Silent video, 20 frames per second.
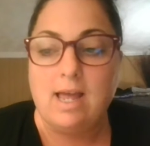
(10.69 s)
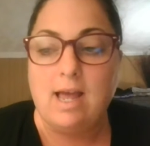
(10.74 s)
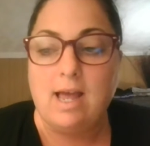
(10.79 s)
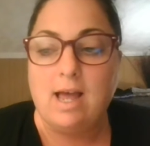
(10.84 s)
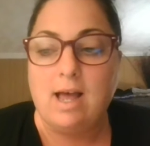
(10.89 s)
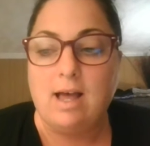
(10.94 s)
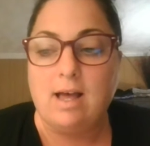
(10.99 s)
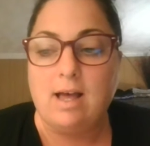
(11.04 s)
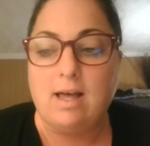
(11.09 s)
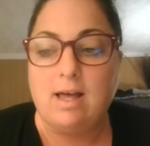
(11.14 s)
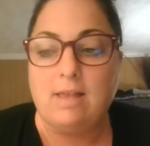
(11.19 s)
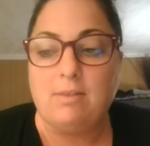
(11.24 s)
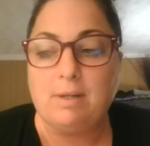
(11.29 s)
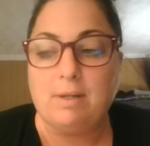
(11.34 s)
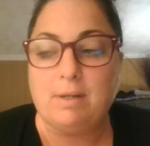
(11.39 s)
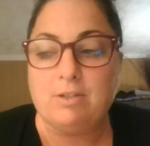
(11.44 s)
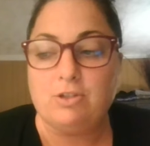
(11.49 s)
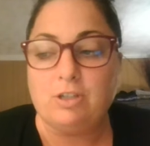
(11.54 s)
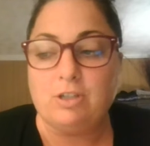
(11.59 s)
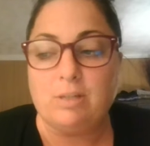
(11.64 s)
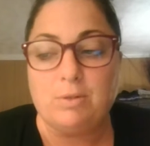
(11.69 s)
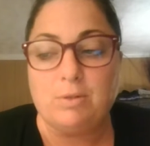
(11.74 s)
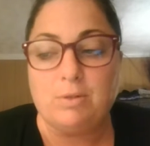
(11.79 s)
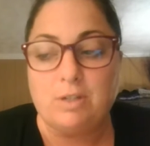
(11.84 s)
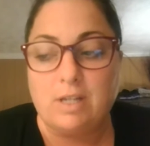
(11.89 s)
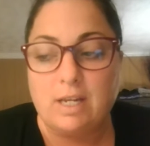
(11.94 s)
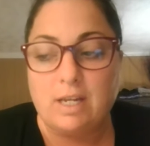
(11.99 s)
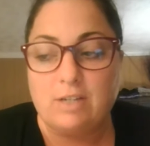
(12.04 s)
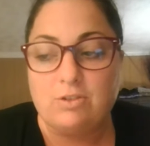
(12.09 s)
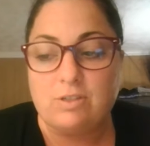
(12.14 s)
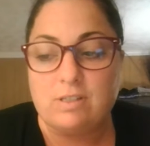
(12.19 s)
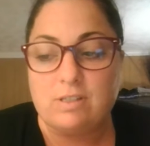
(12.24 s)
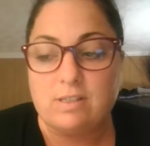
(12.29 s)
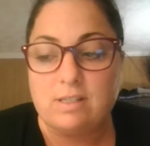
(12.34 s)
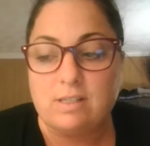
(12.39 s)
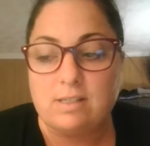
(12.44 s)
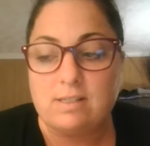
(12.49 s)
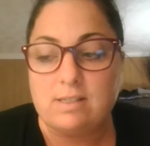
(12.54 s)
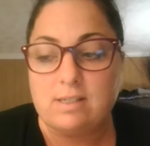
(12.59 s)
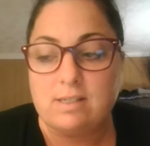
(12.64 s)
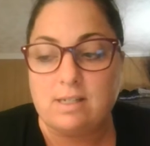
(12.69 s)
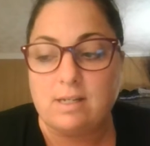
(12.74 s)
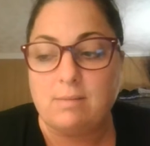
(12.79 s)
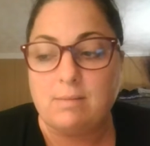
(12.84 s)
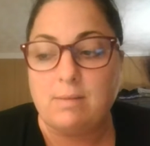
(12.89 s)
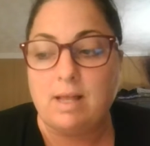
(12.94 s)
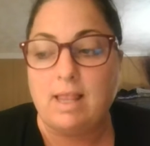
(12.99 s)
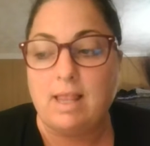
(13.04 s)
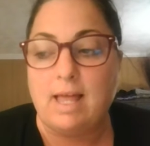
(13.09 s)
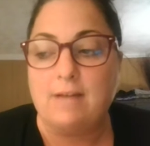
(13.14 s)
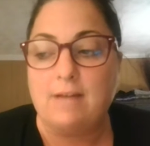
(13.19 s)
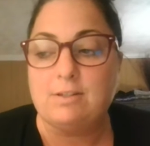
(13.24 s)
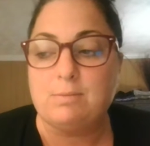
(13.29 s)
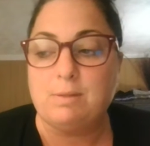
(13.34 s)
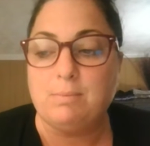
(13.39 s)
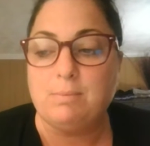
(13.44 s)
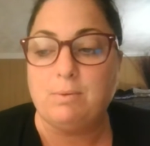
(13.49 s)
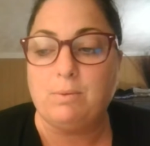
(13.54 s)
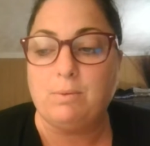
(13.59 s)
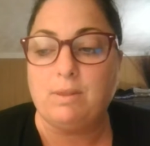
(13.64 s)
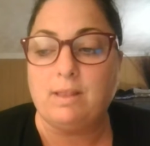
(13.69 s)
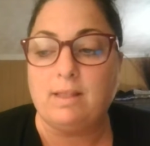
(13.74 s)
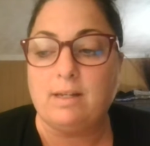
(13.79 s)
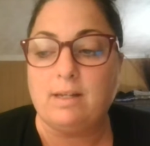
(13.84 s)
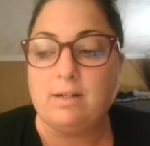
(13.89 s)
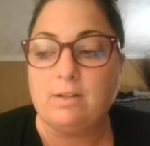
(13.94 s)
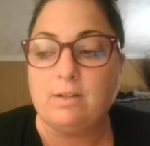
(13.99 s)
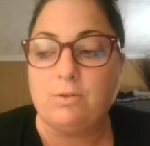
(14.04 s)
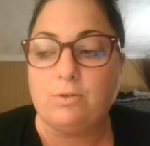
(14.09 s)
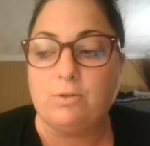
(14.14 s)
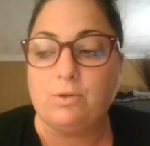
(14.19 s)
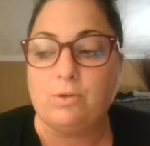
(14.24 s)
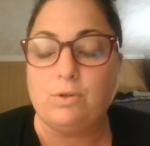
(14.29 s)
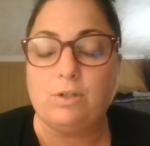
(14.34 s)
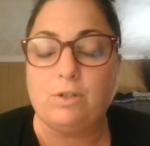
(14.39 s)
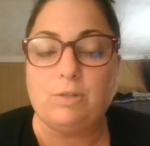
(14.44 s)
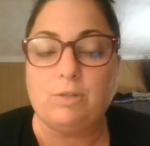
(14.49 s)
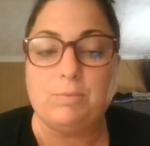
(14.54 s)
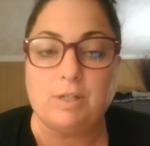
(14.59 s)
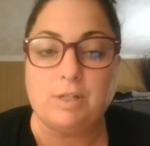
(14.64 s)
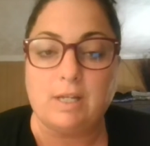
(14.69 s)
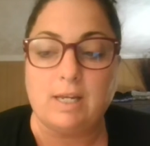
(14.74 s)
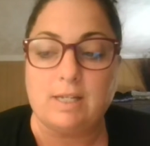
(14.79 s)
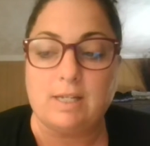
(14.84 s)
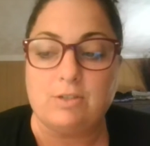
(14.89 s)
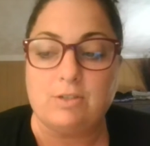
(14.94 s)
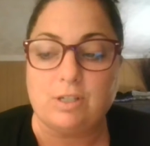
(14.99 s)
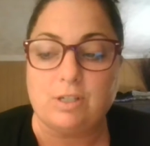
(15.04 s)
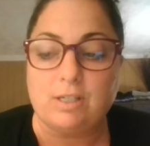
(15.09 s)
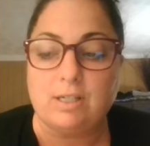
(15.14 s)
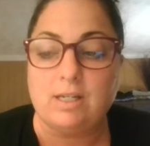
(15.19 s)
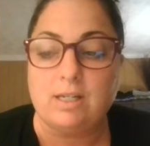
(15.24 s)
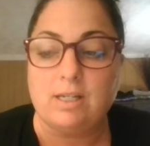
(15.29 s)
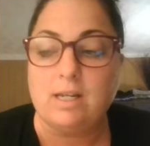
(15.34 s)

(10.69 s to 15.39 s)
The Picture Communication System allows people with little or no communication